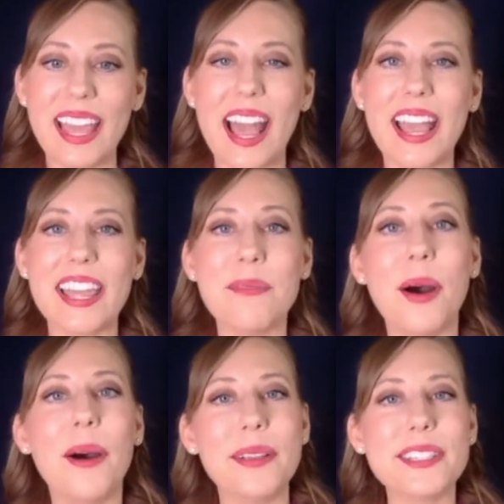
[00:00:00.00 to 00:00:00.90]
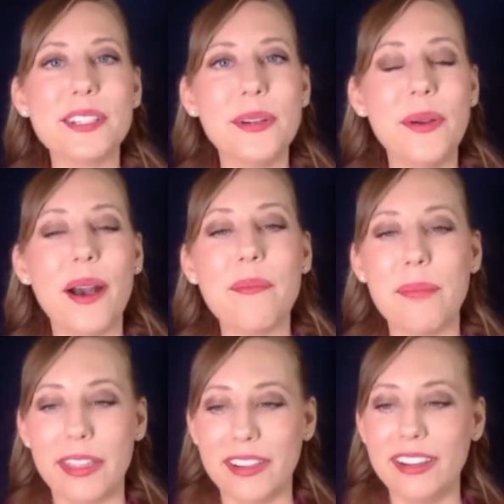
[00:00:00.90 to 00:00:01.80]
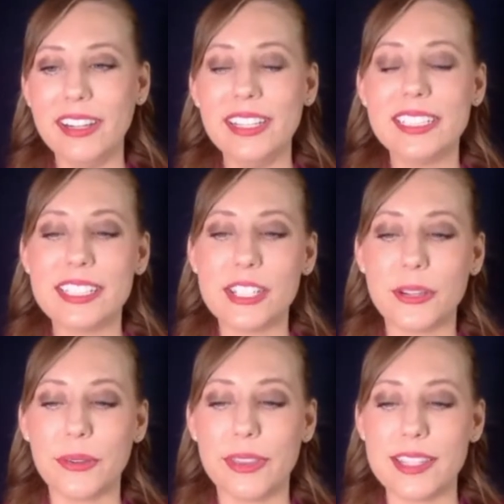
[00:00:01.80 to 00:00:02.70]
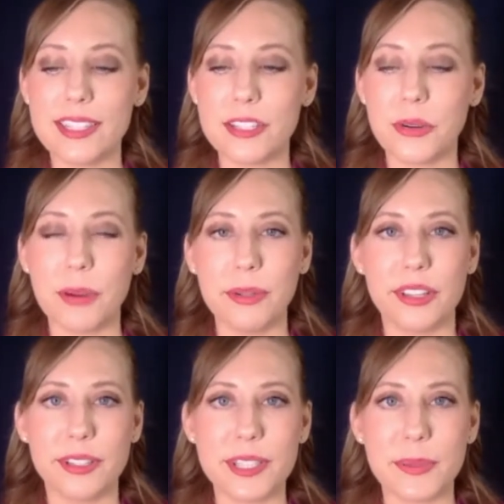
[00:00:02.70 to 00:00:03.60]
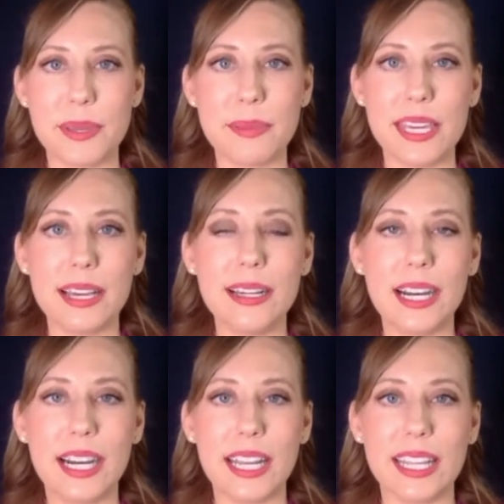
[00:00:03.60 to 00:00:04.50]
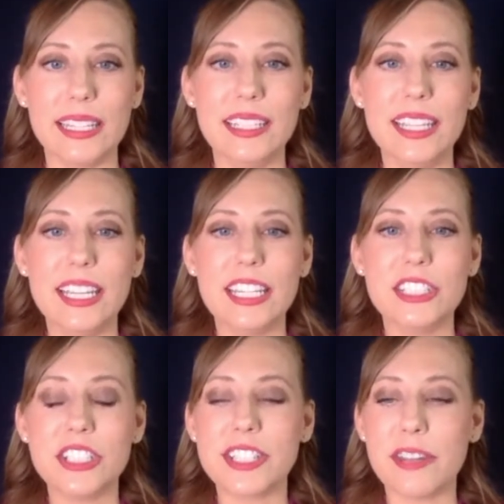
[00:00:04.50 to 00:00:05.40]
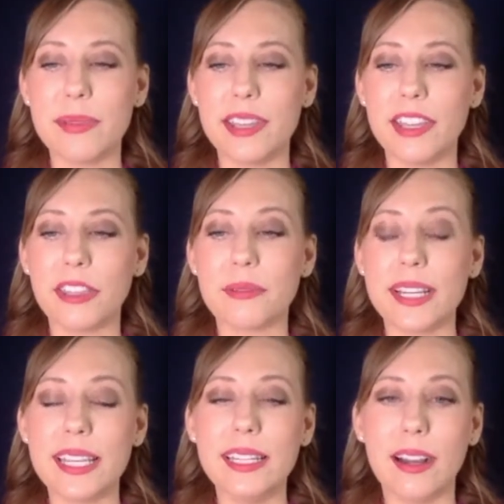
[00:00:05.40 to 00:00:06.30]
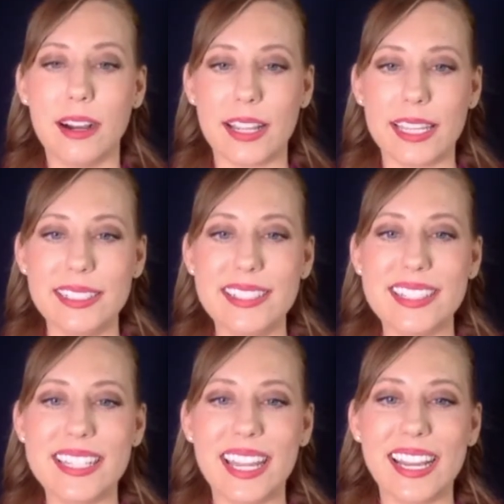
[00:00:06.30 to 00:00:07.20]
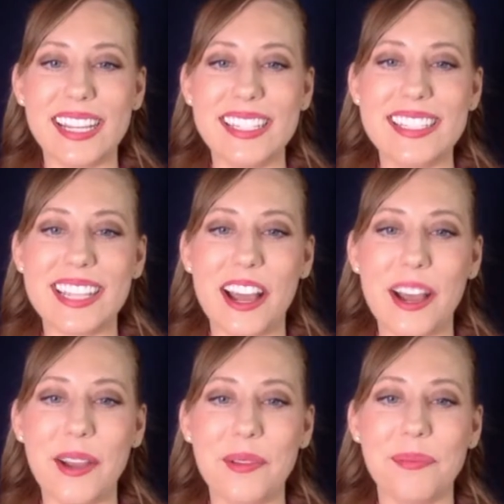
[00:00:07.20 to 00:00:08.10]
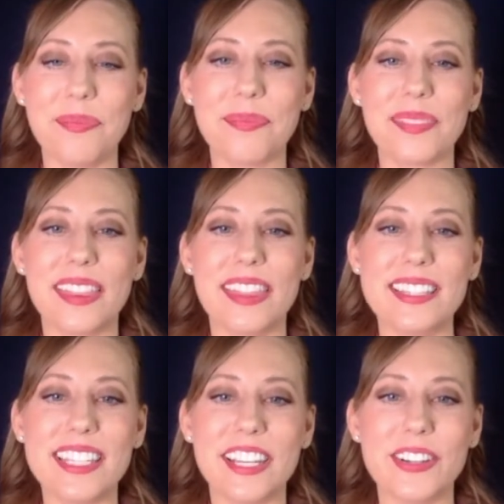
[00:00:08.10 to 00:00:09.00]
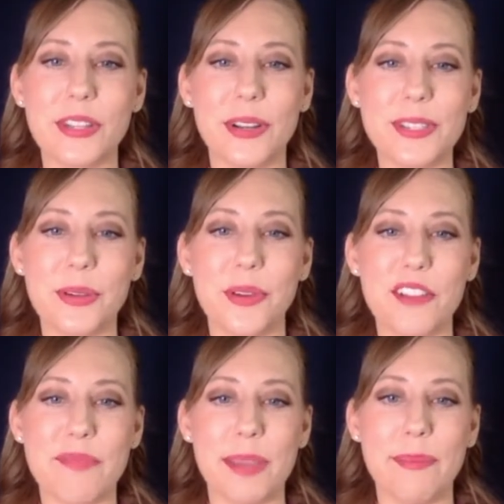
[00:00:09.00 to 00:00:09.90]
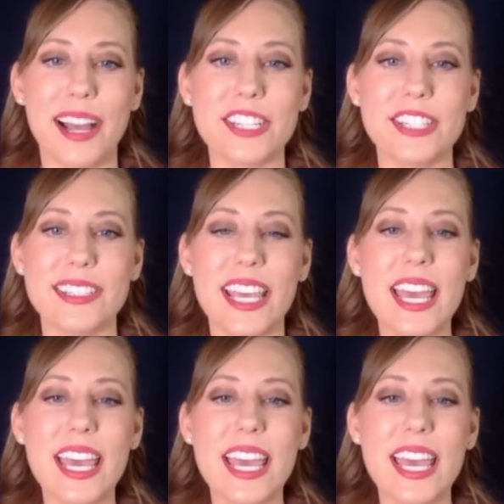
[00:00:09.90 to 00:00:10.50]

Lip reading: I am also a mother to this adorable little sweet pea, Ahana. She's going to be 3 in August, and this here is also one of my passions.